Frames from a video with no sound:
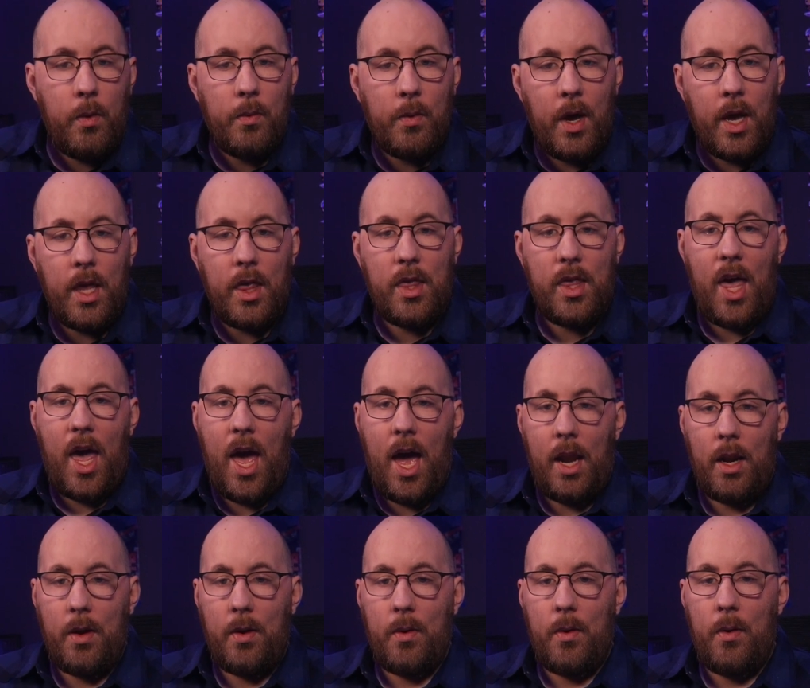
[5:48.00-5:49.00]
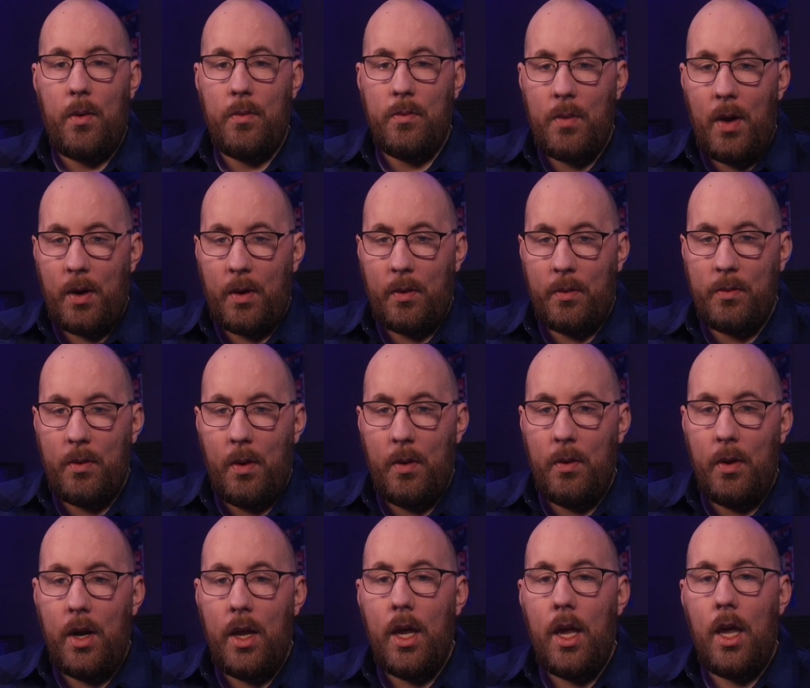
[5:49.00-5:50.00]
ways to add your
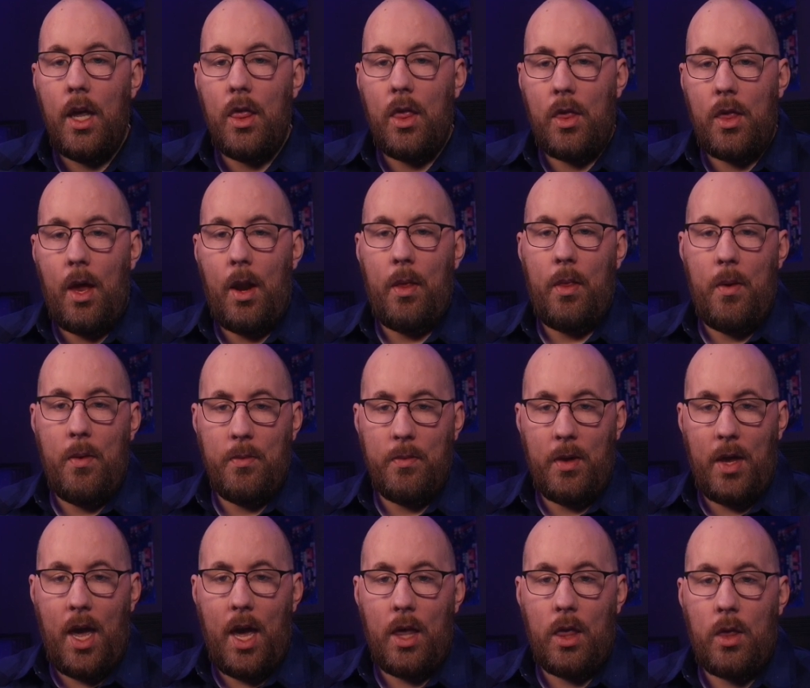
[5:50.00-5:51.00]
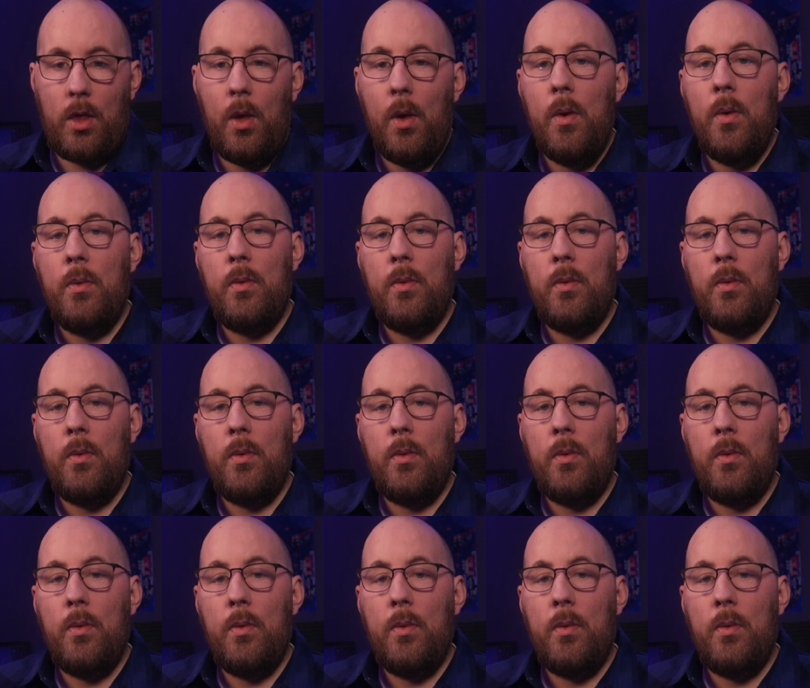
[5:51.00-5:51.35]
microphone inside of the OBS